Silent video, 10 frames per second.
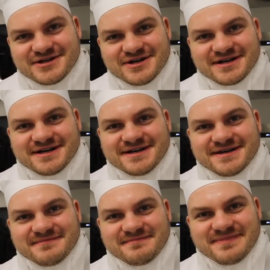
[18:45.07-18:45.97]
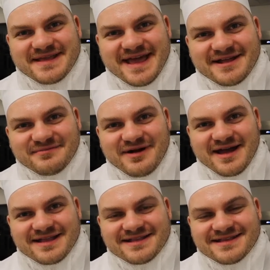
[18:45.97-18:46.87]
cook banana
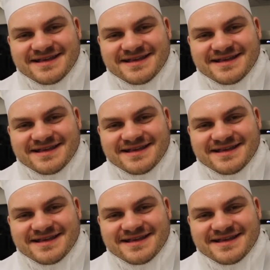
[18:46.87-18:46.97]
bread.